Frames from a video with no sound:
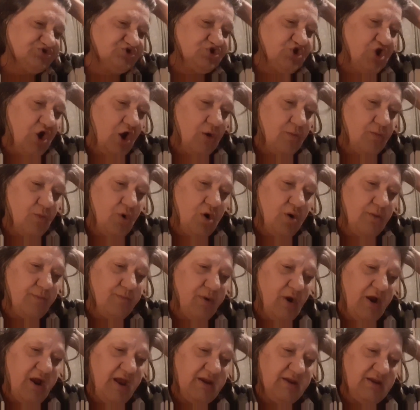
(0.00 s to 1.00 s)
no more
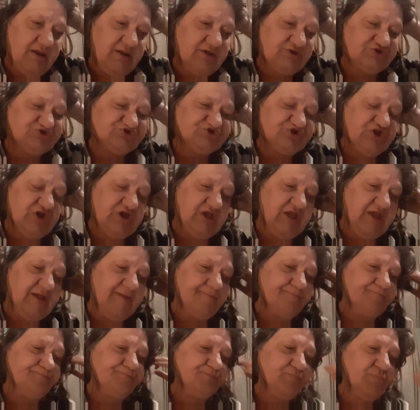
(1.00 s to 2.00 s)
bread in the city.
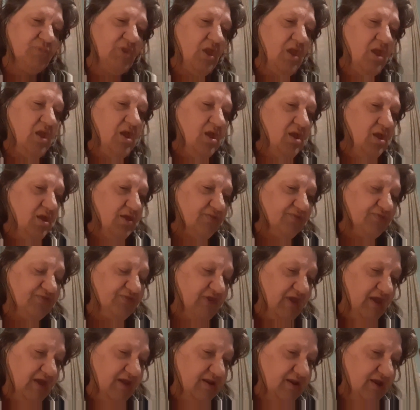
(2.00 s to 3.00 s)

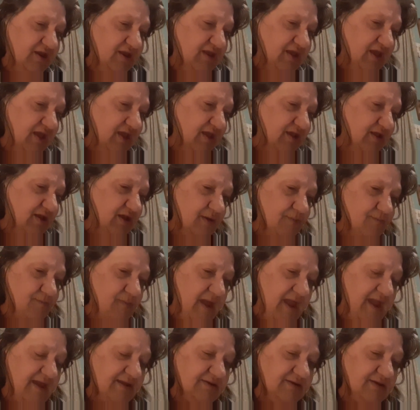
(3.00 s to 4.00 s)
Then the king
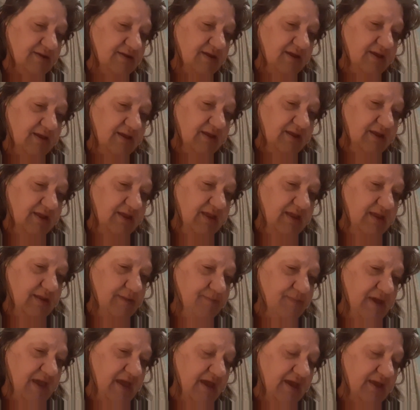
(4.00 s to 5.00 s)
commanded
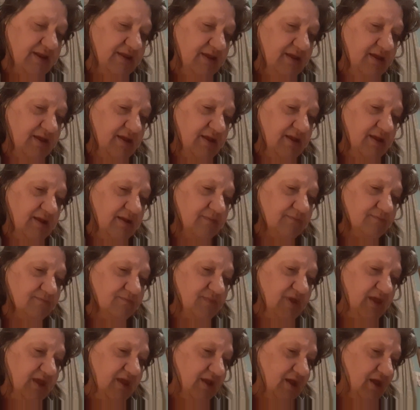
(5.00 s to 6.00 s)

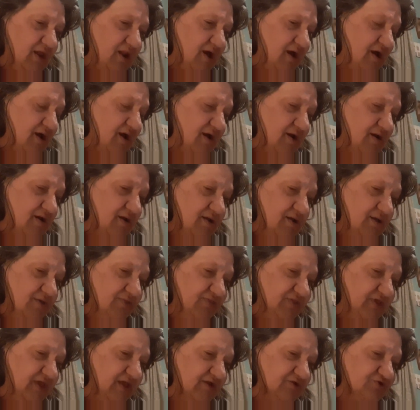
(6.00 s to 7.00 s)
Ebed-Melech
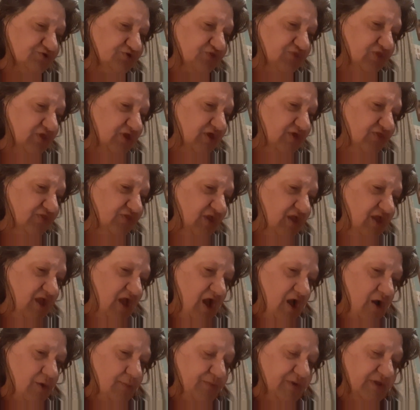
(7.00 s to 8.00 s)
the
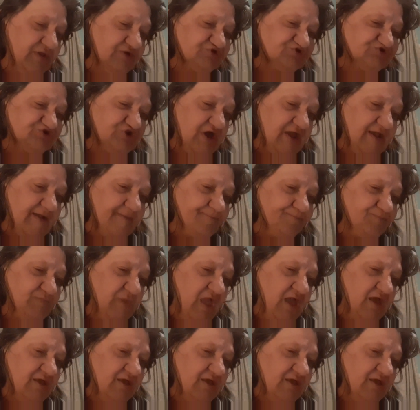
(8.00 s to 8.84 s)
Ethiopian, saying,